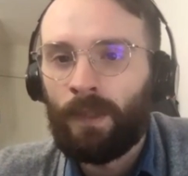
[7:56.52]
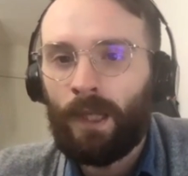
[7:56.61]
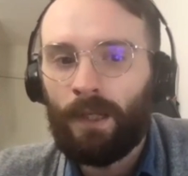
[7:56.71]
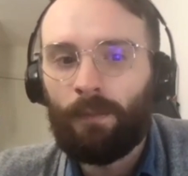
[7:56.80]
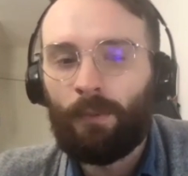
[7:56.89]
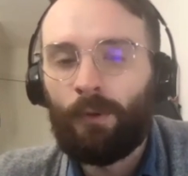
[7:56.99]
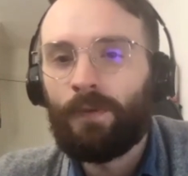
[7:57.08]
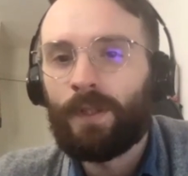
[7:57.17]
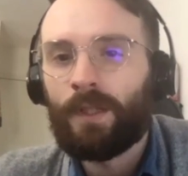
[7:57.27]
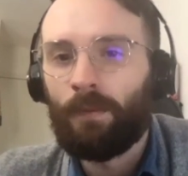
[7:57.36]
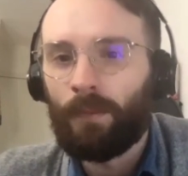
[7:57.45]
And it proves
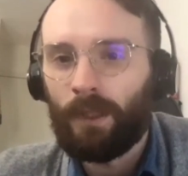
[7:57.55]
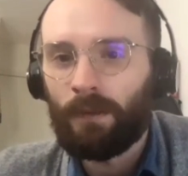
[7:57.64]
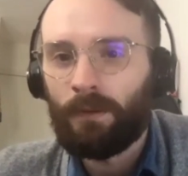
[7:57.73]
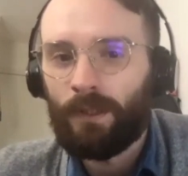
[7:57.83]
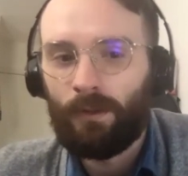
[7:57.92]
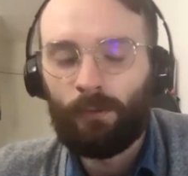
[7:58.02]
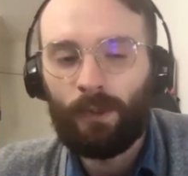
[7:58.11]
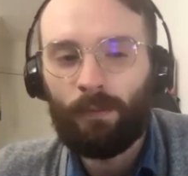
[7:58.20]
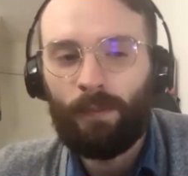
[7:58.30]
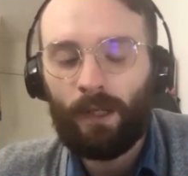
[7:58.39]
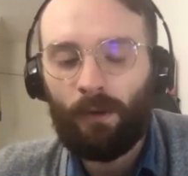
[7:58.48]
something. So
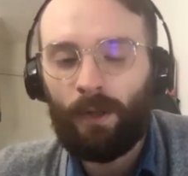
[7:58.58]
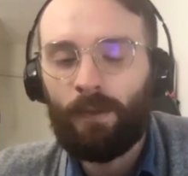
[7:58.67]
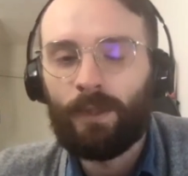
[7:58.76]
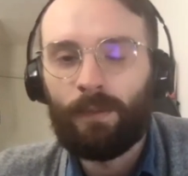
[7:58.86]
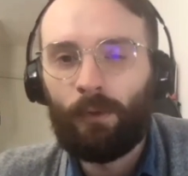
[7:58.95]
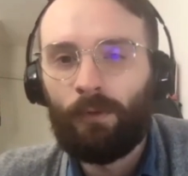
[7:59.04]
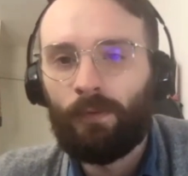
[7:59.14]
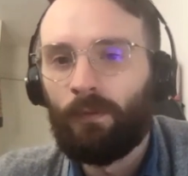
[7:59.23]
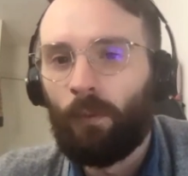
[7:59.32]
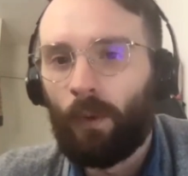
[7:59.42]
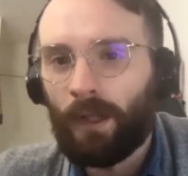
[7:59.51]
with Bitcoin, it was proof of
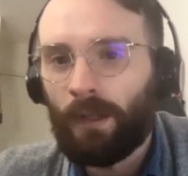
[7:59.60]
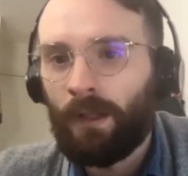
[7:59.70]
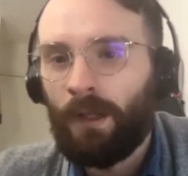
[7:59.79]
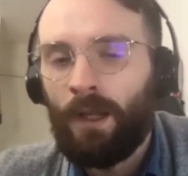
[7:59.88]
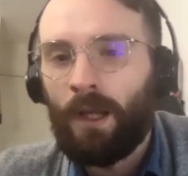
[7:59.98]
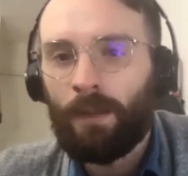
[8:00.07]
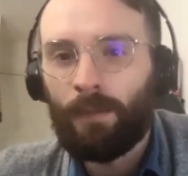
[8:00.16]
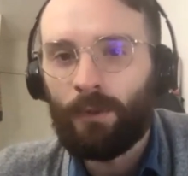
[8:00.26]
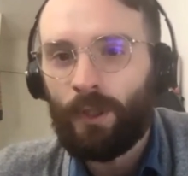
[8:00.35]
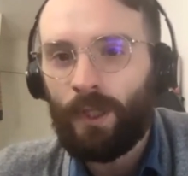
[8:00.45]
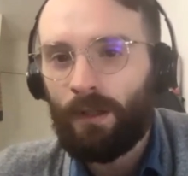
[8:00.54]
work. A
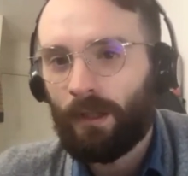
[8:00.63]
machine, a